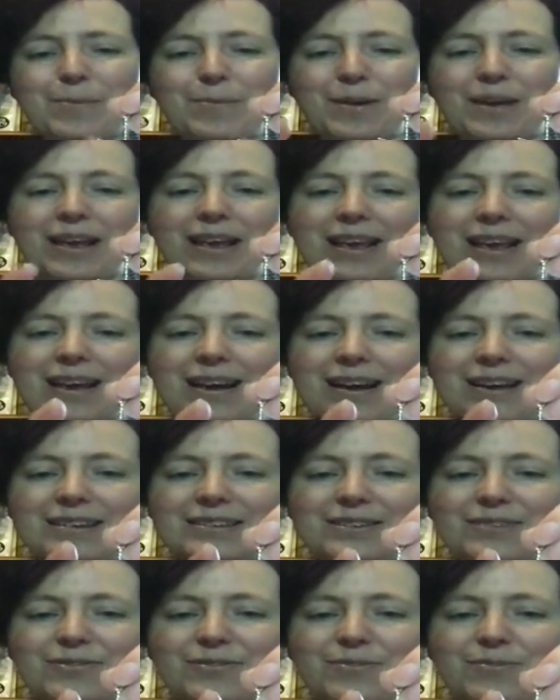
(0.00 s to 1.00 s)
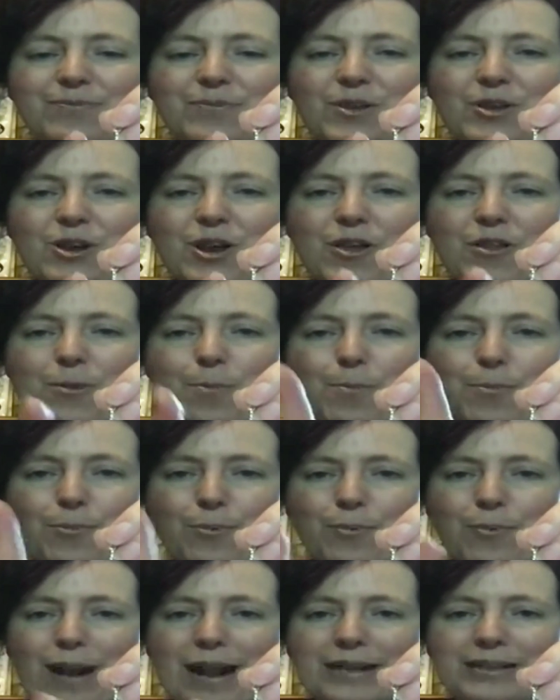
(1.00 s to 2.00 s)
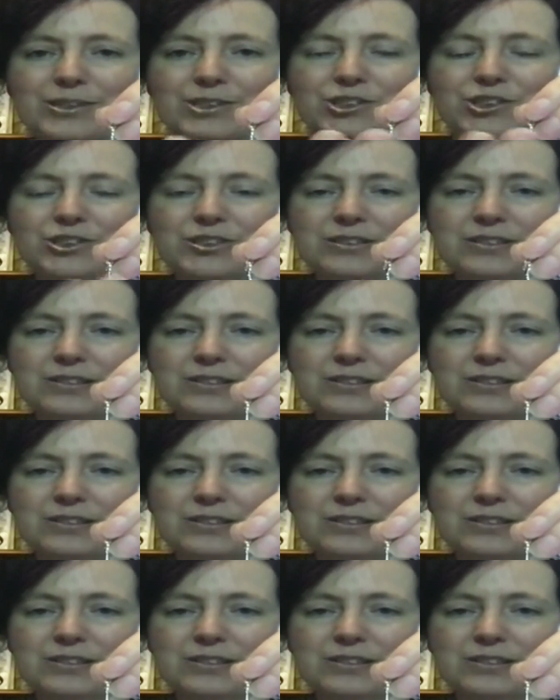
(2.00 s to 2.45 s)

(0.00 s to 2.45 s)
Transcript: But kind of, you know, the branched